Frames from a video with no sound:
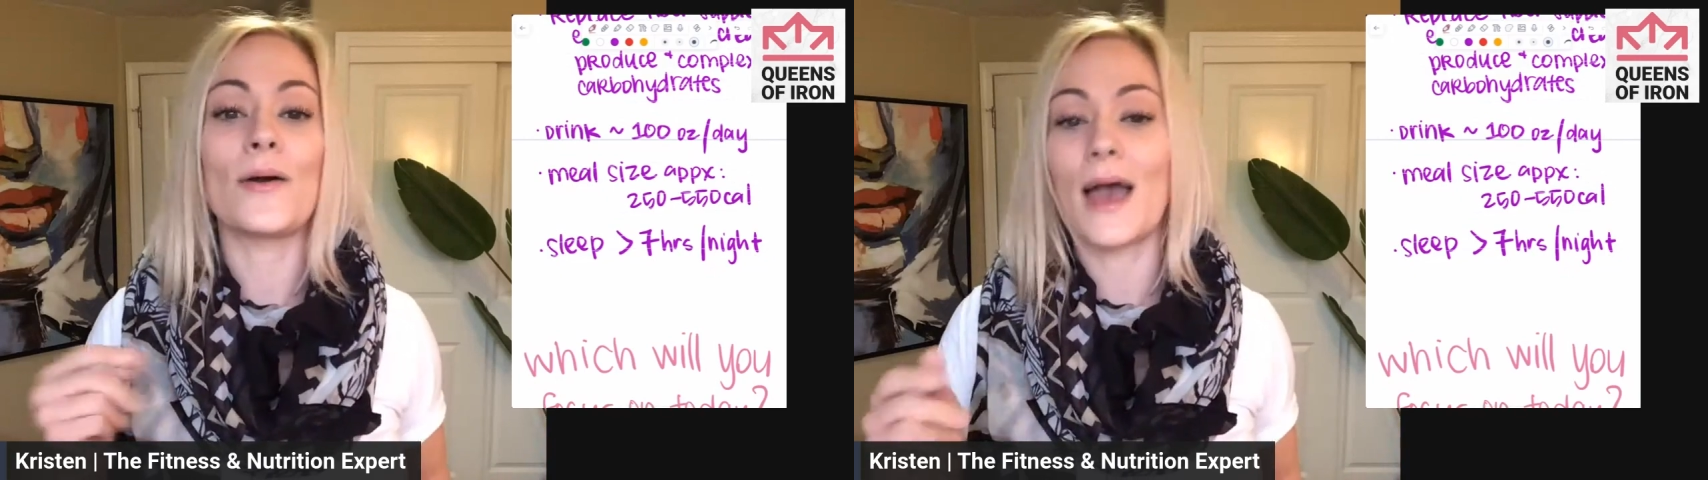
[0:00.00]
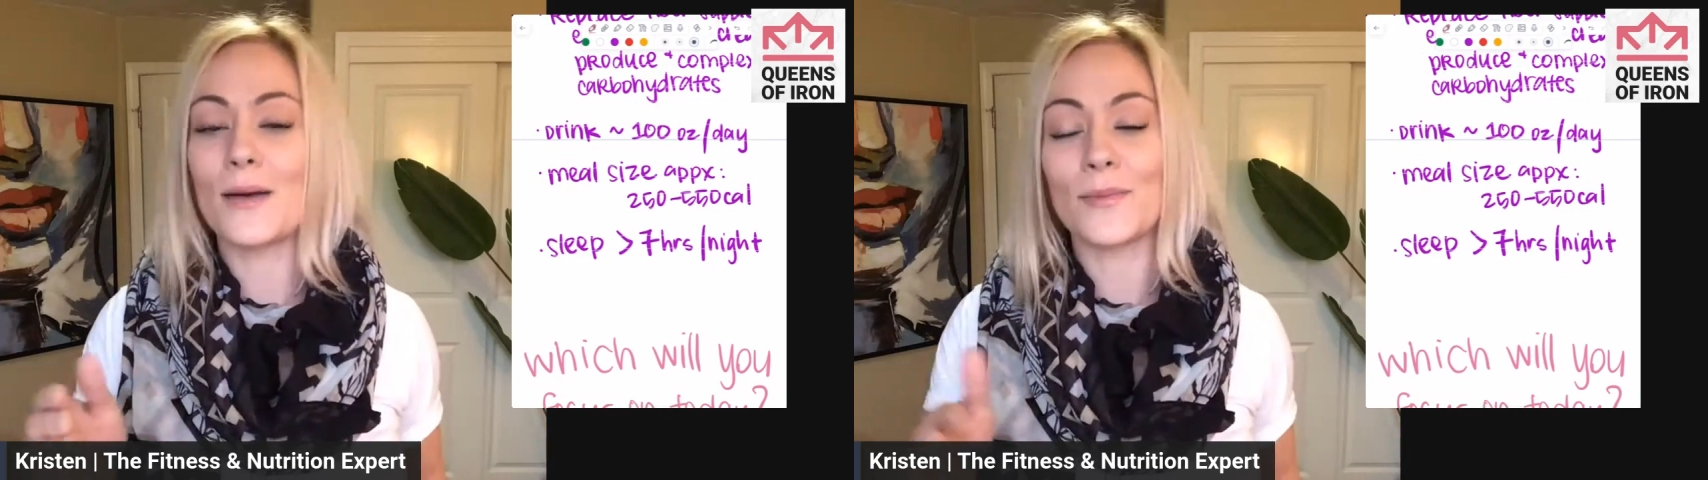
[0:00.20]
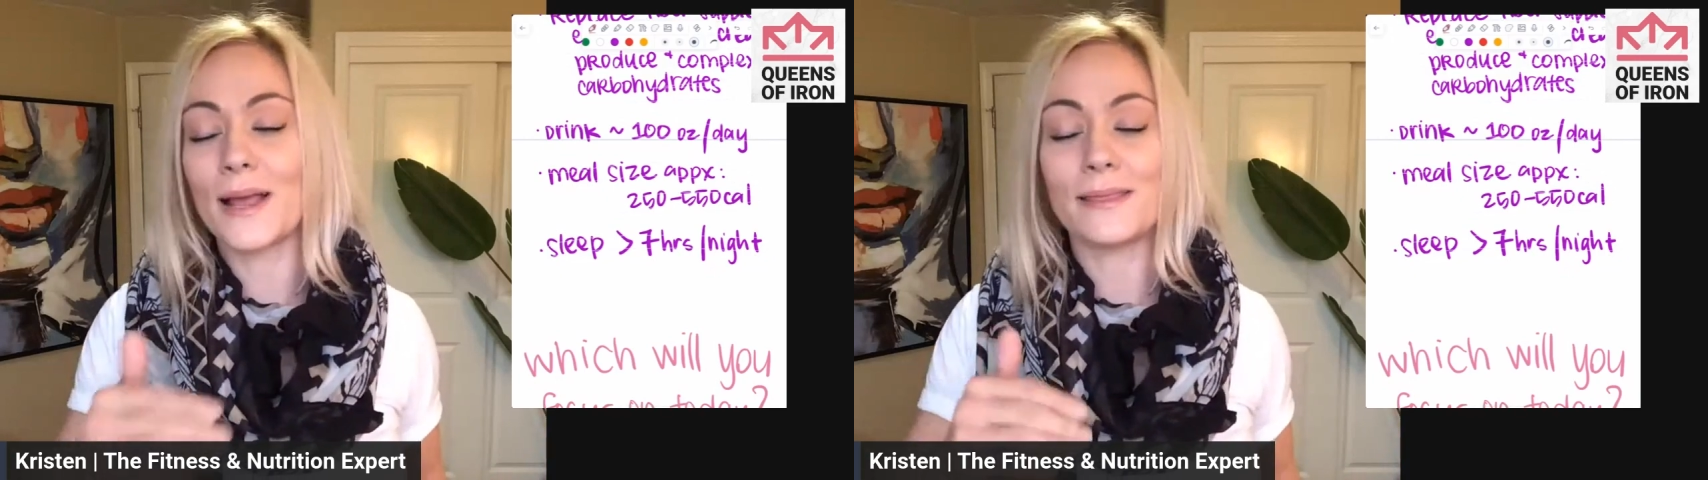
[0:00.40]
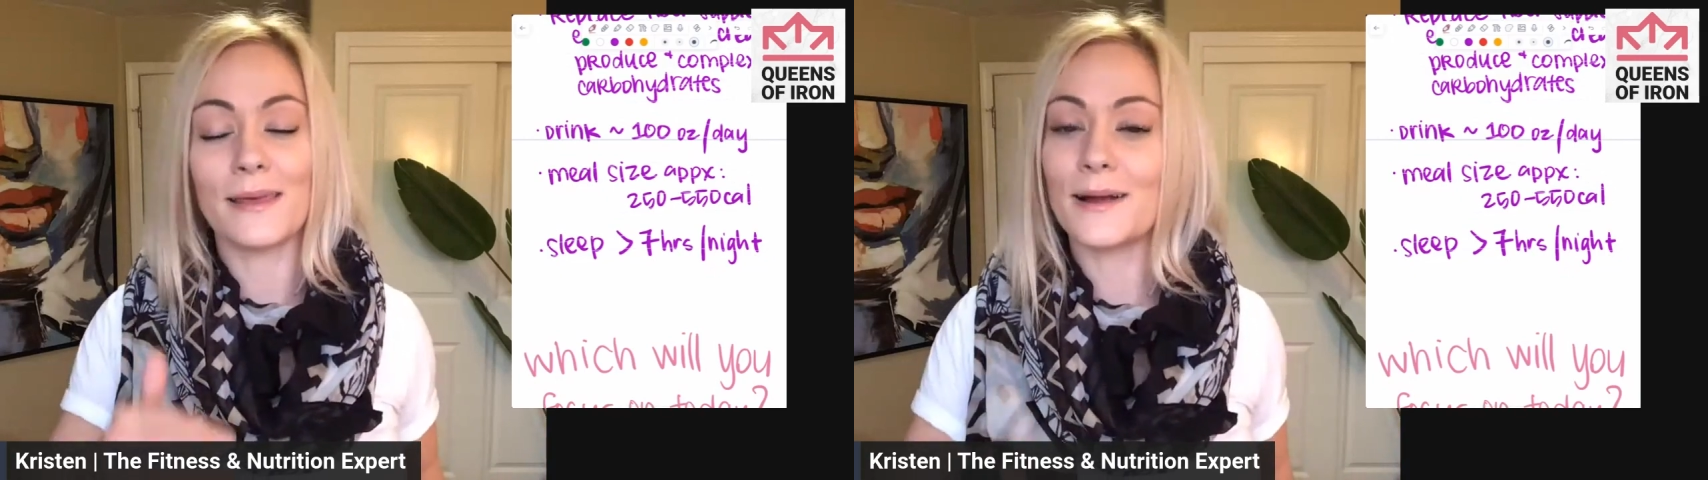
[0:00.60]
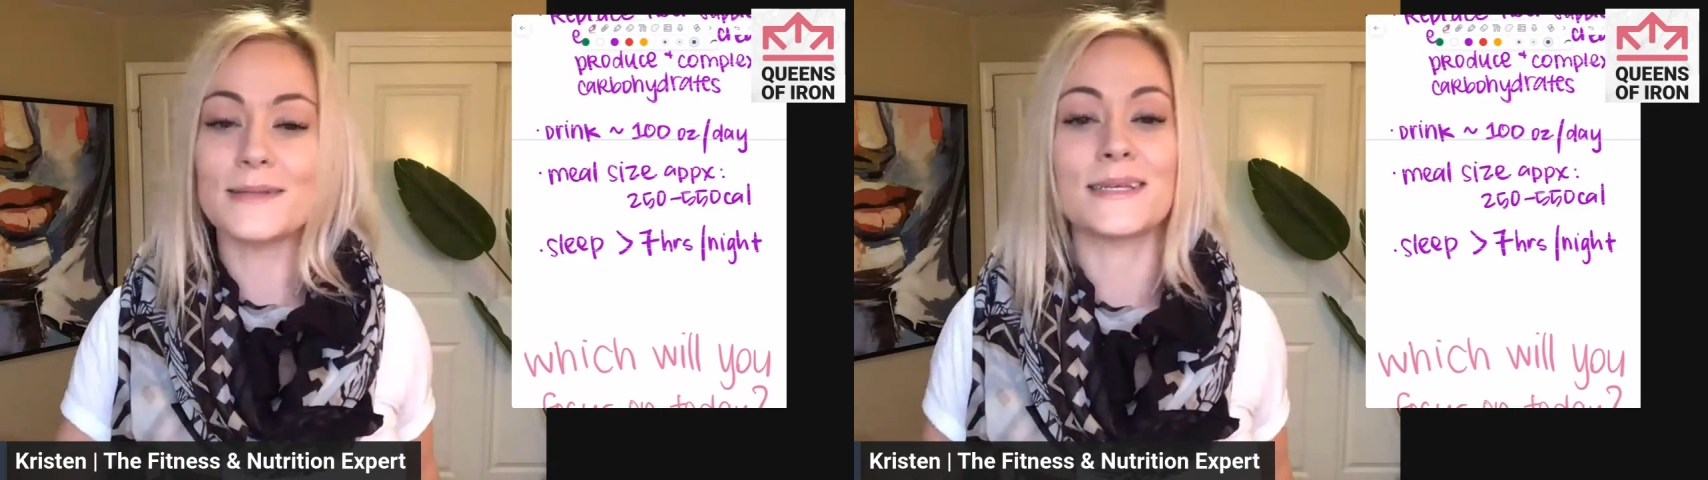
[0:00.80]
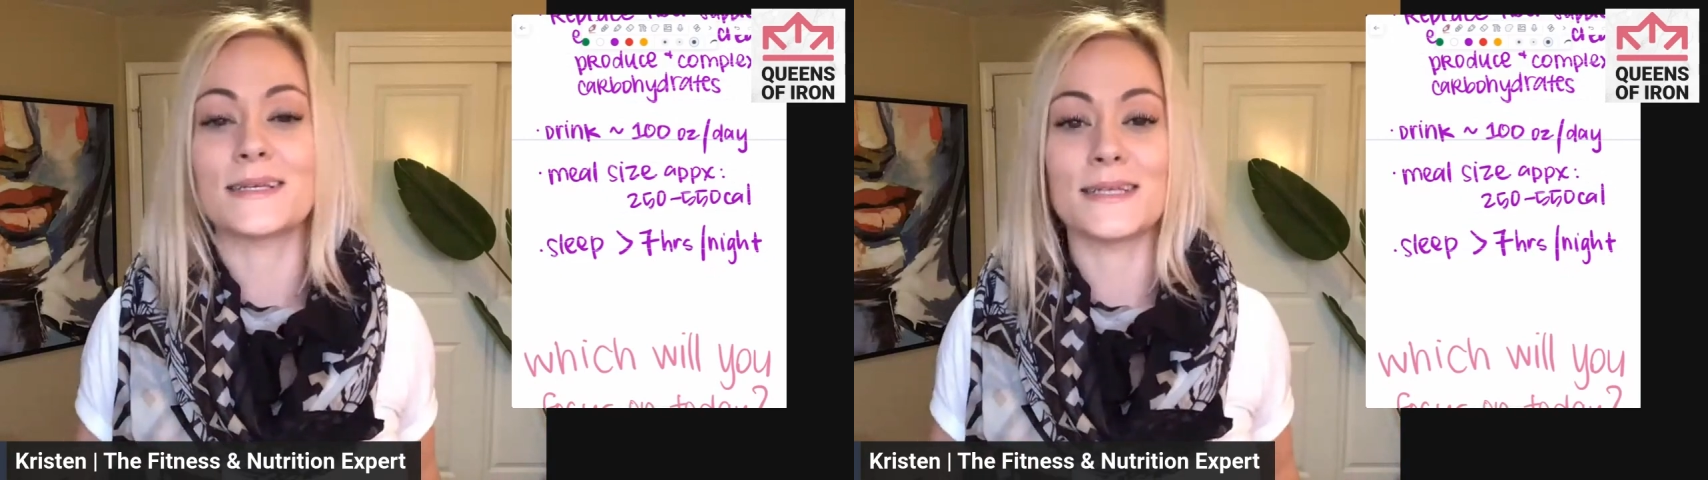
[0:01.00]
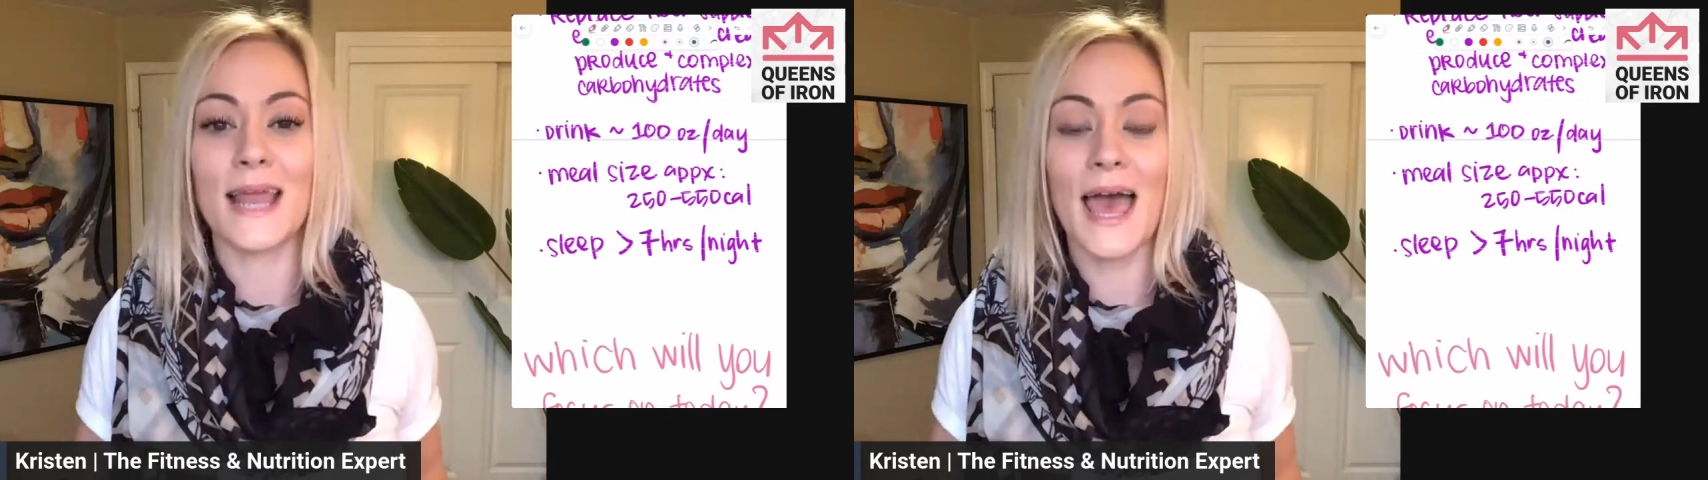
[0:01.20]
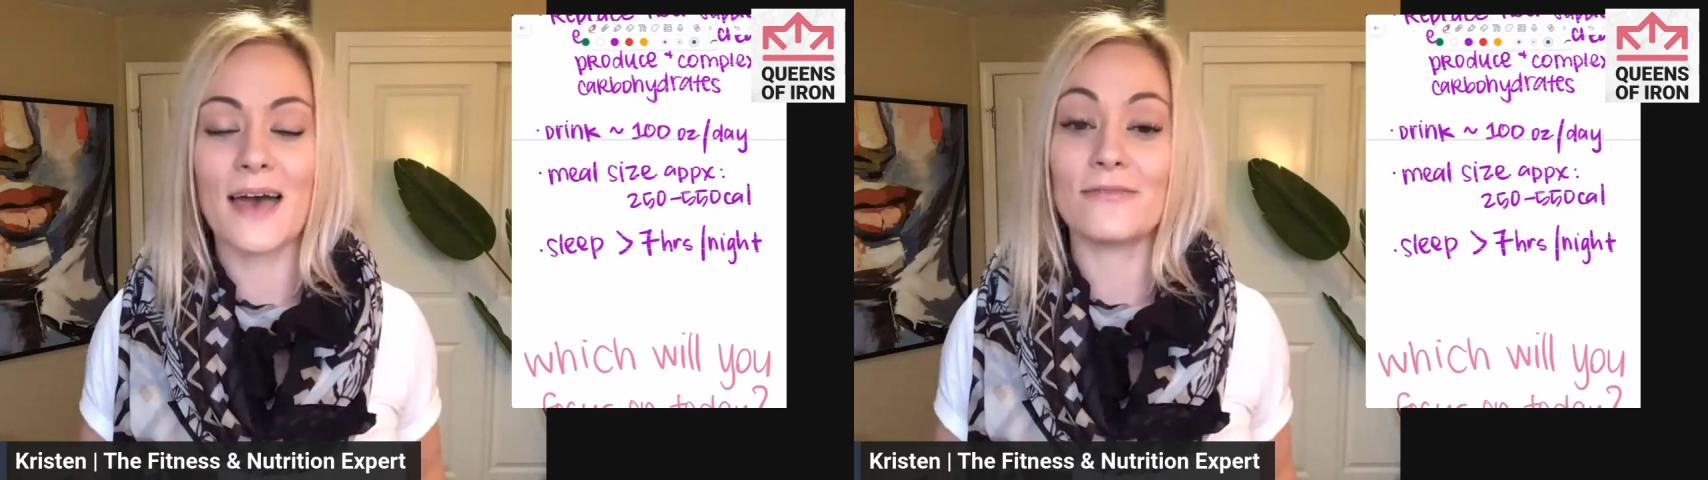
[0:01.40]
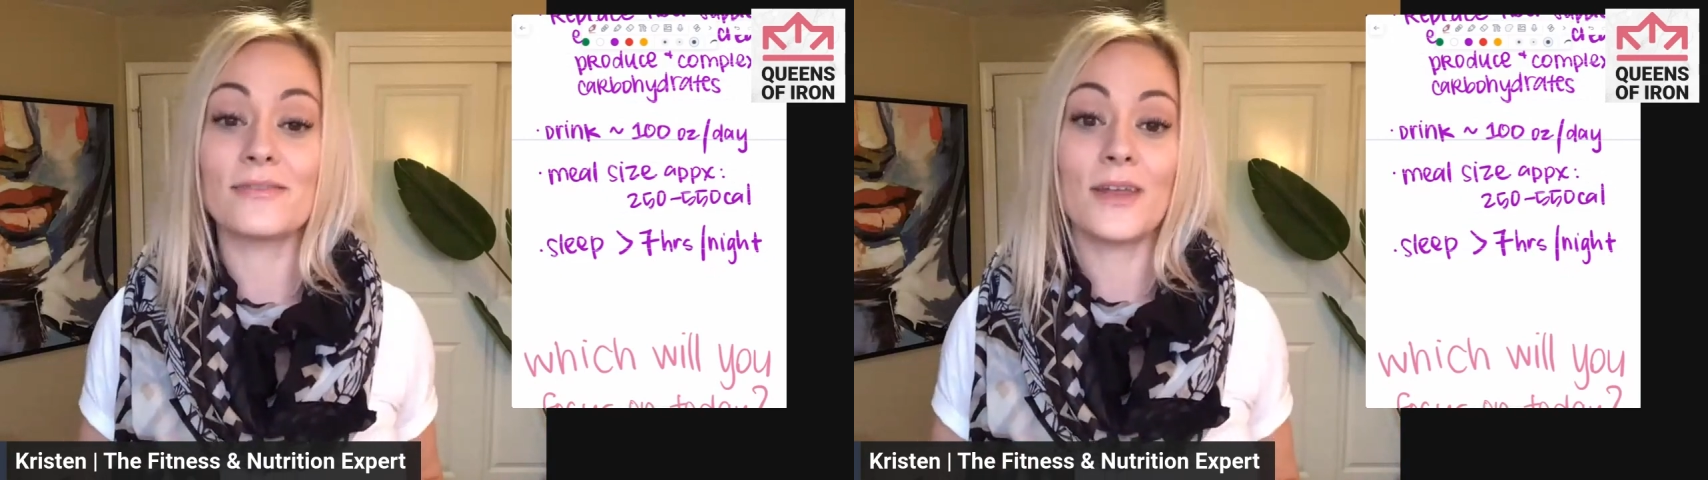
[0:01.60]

oh yeah, I'm right there, 6.5.